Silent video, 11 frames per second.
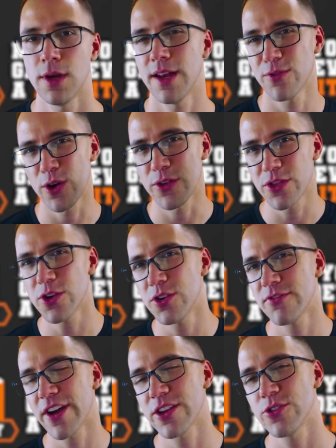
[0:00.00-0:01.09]
And for our third
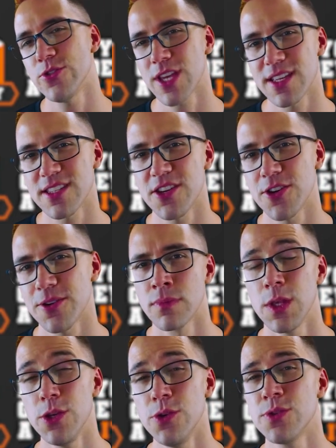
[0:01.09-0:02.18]
and final use case here,
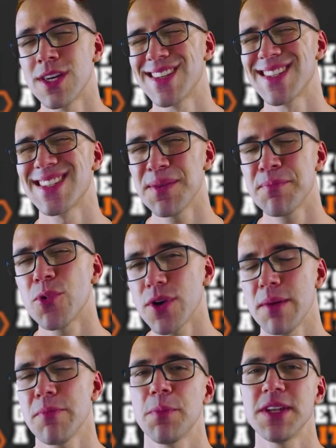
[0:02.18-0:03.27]
use simple
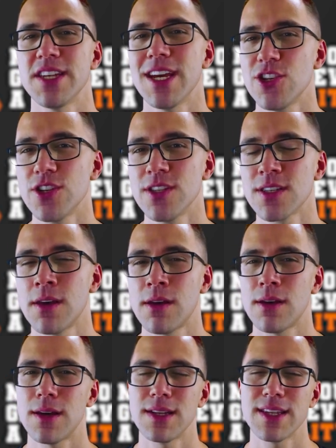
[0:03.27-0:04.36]
implementations
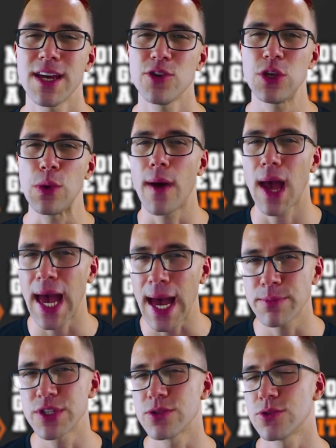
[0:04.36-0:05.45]
until you
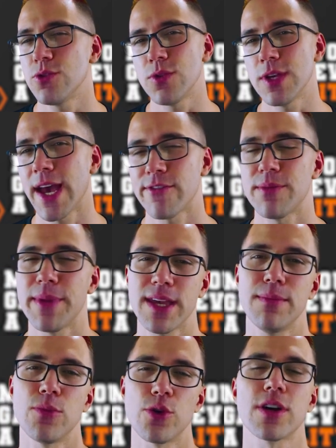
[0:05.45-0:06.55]
absolutely have to make it
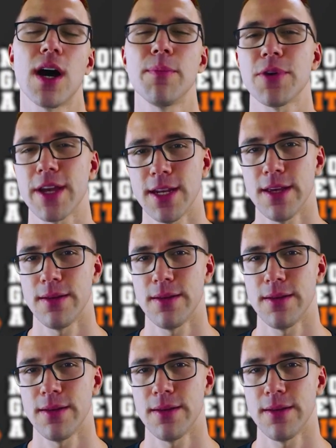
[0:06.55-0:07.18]
more complicated.